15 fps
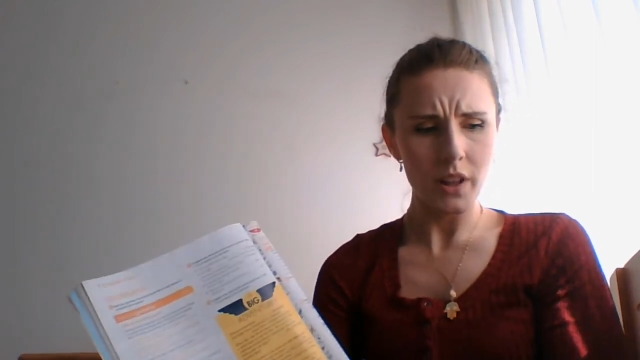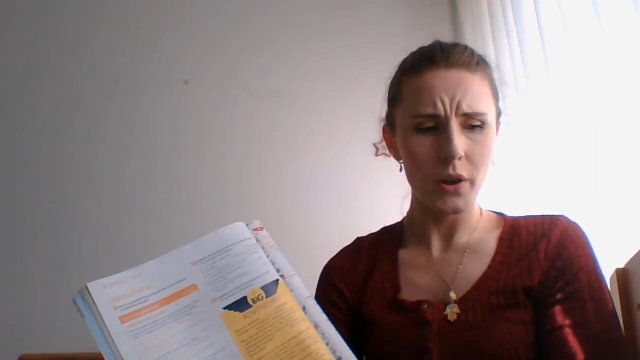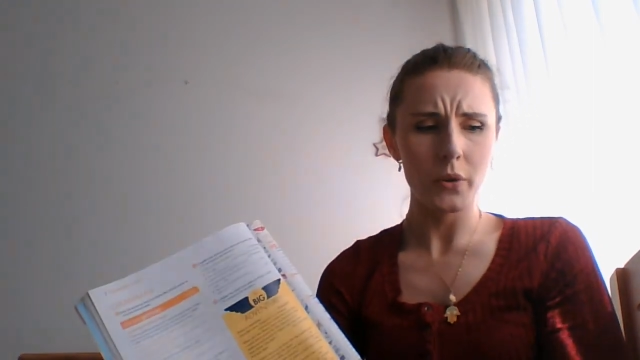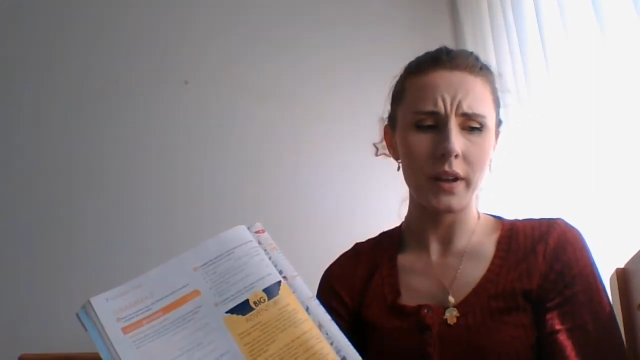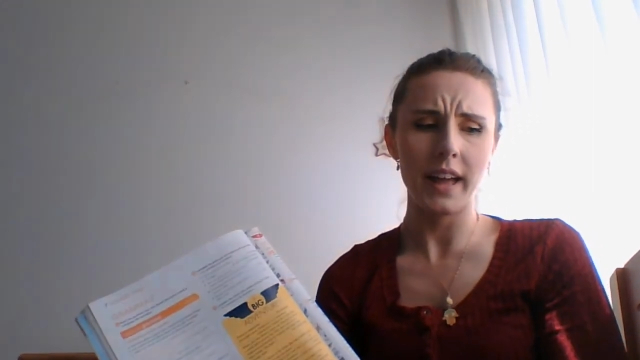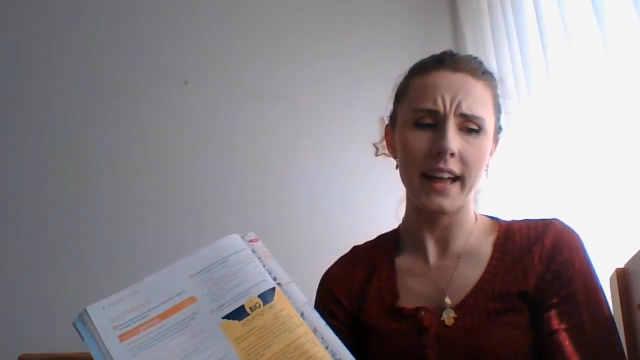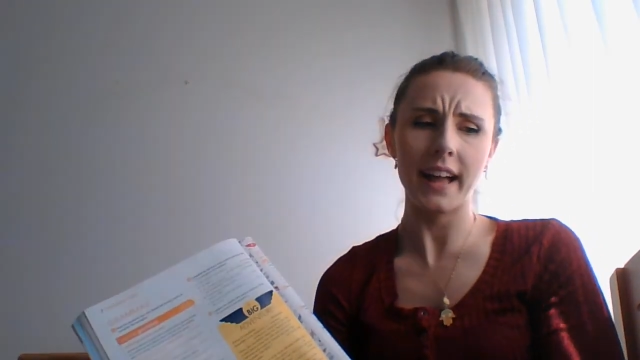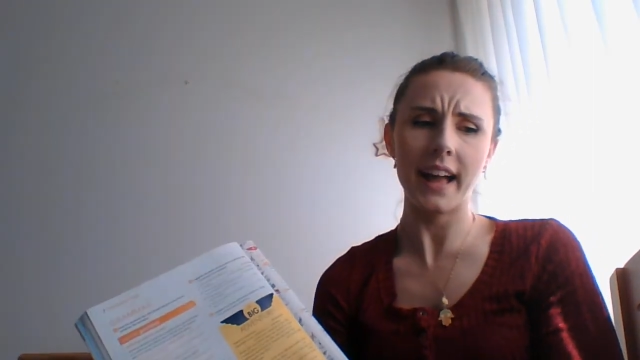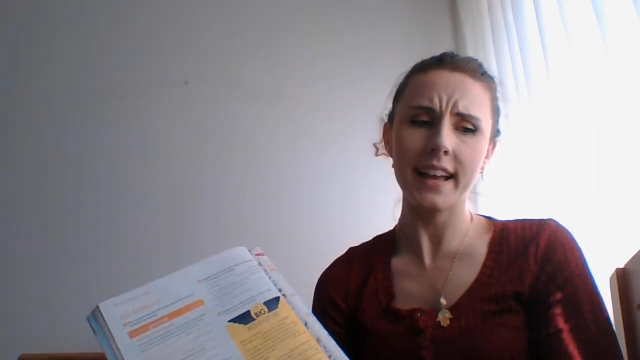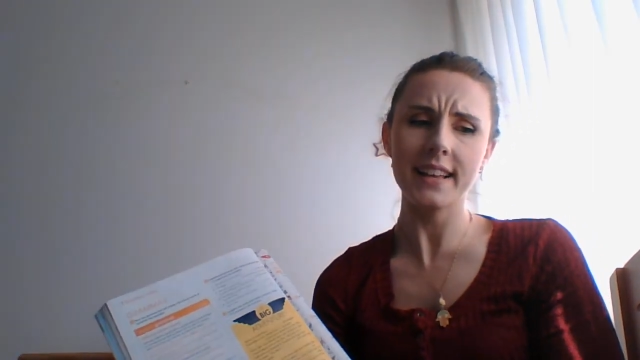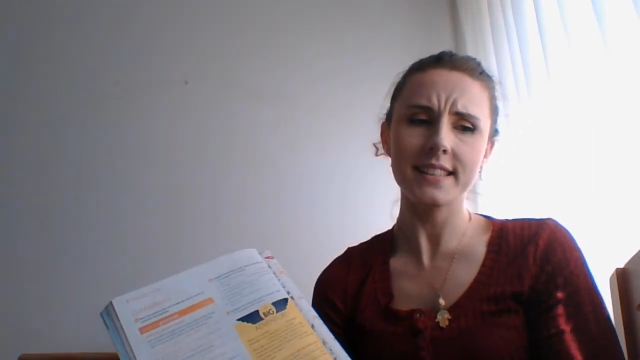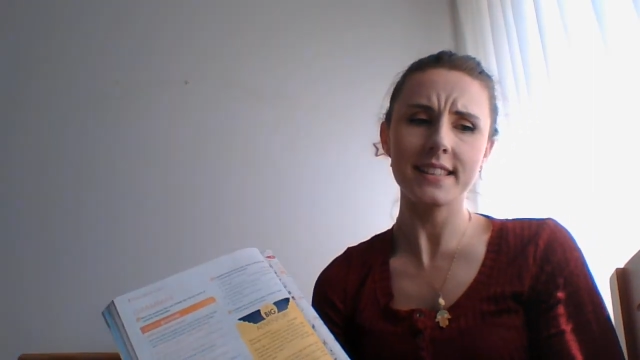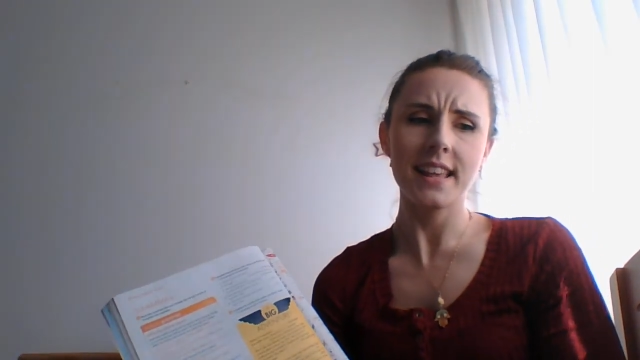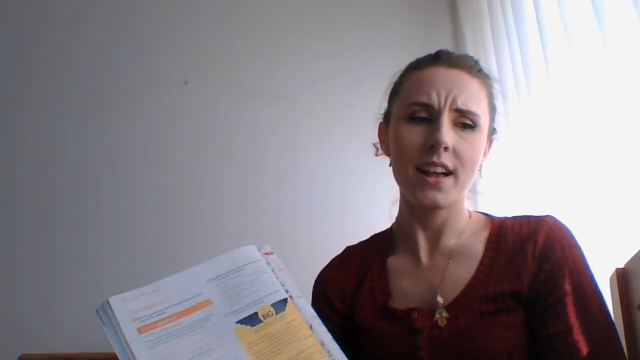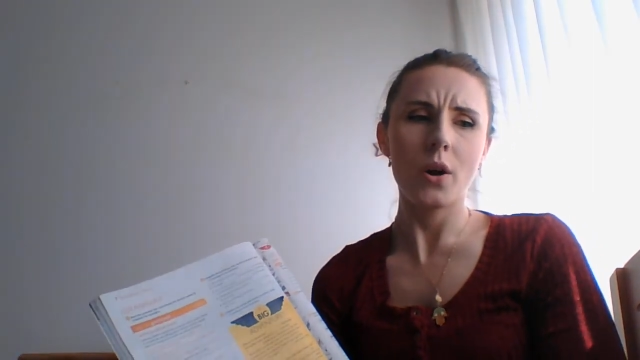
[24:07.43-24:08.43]
Okay,
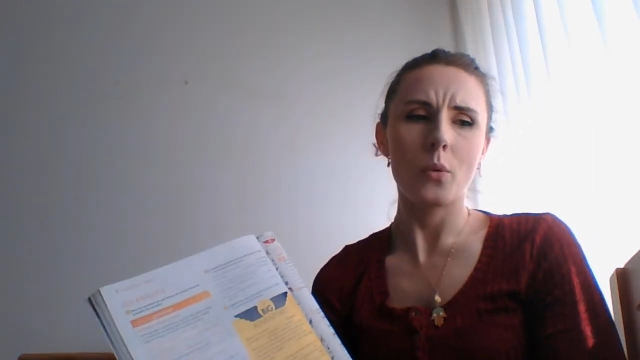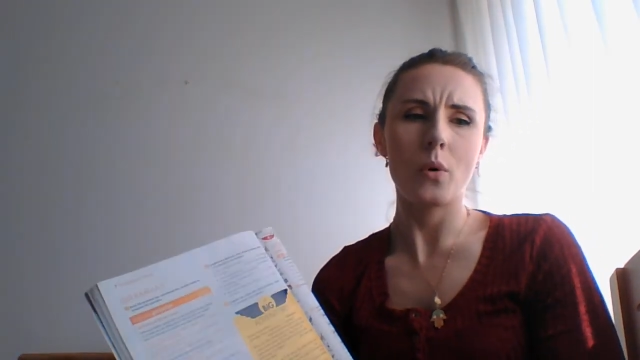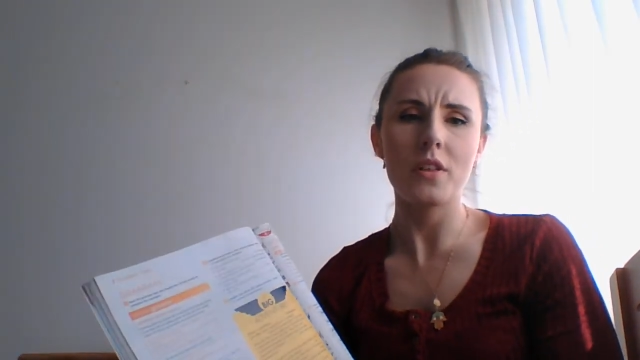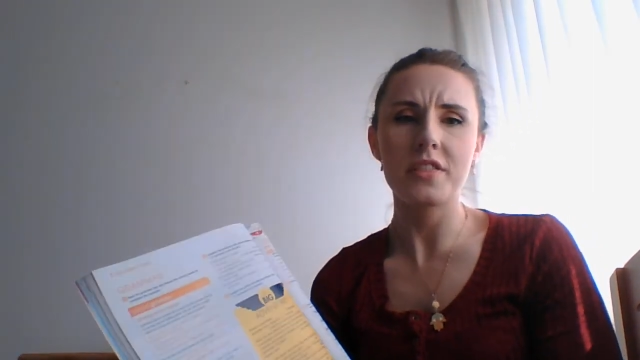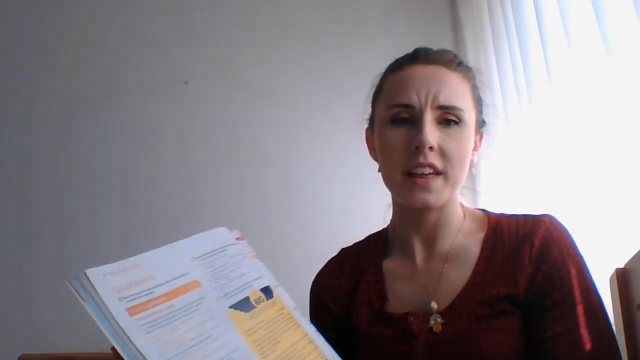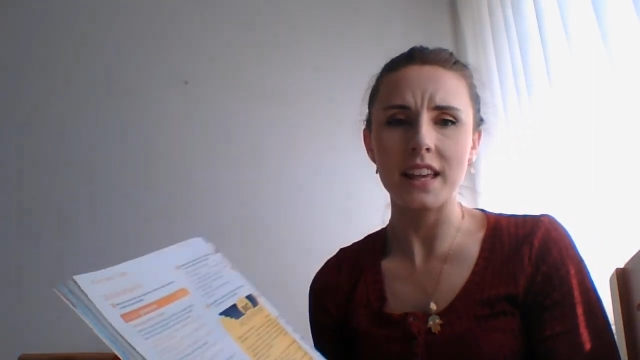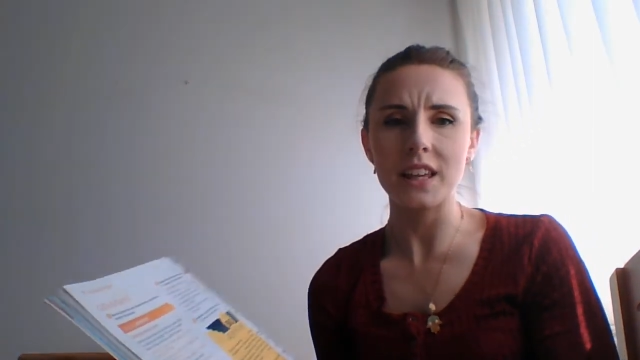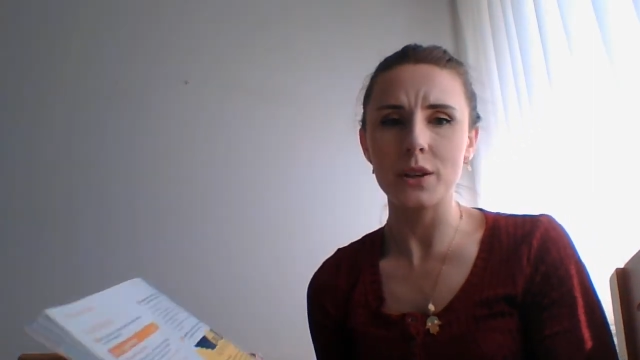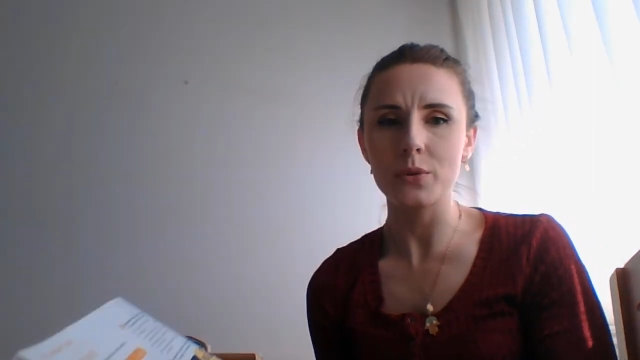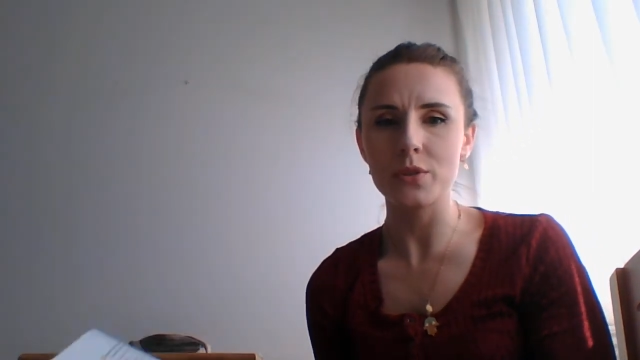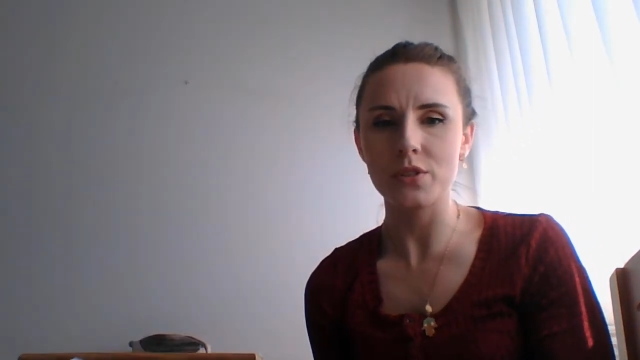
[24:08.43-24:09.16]
guys? Well, thank you